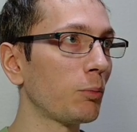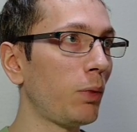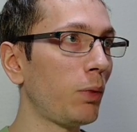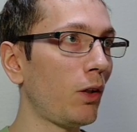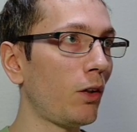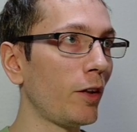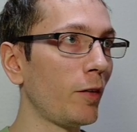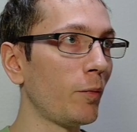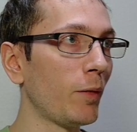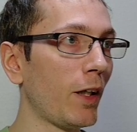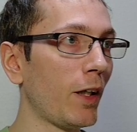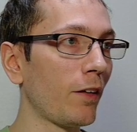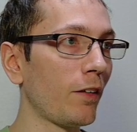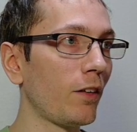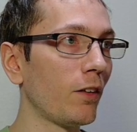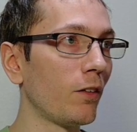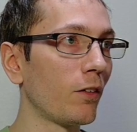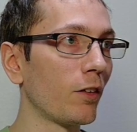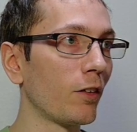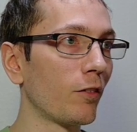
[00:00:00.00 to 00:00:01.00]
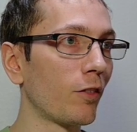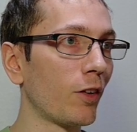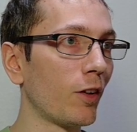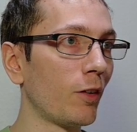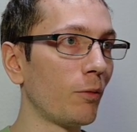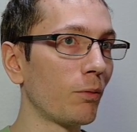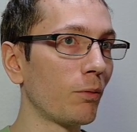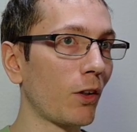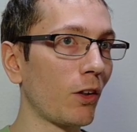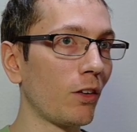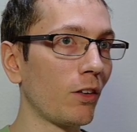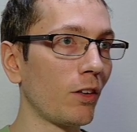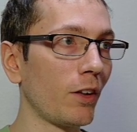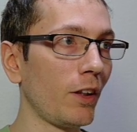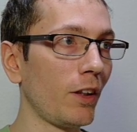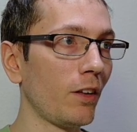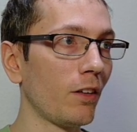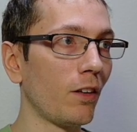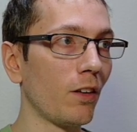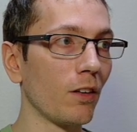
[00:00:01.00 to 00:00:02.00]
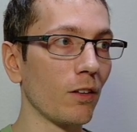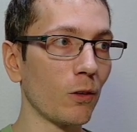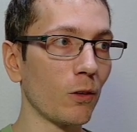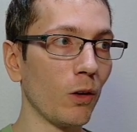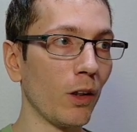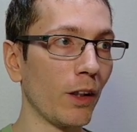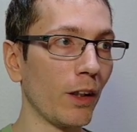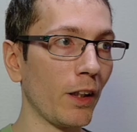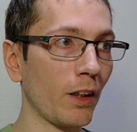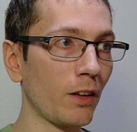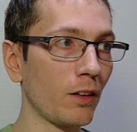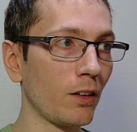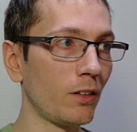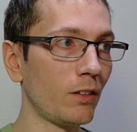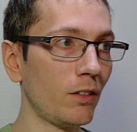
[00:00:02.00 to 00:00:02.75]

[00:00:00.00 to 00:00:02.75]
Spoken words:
Polymath token from currently on CoinGecko.